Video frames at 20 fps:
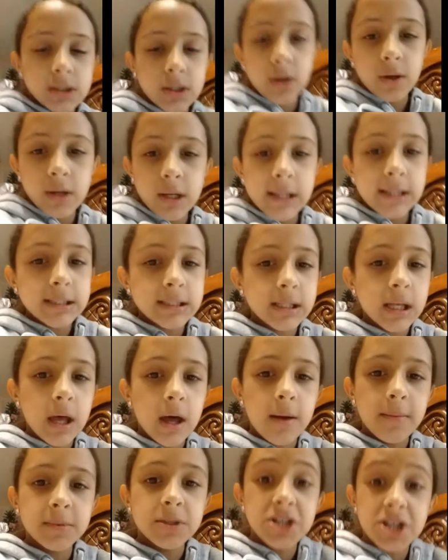so his
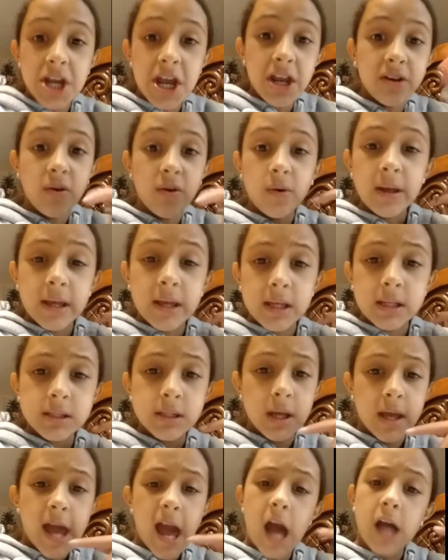channel
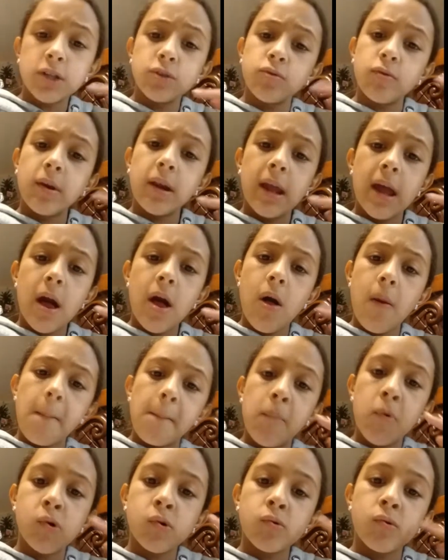is Asdriel
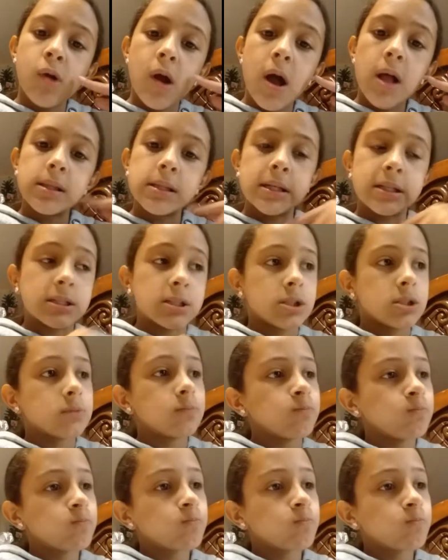Morales.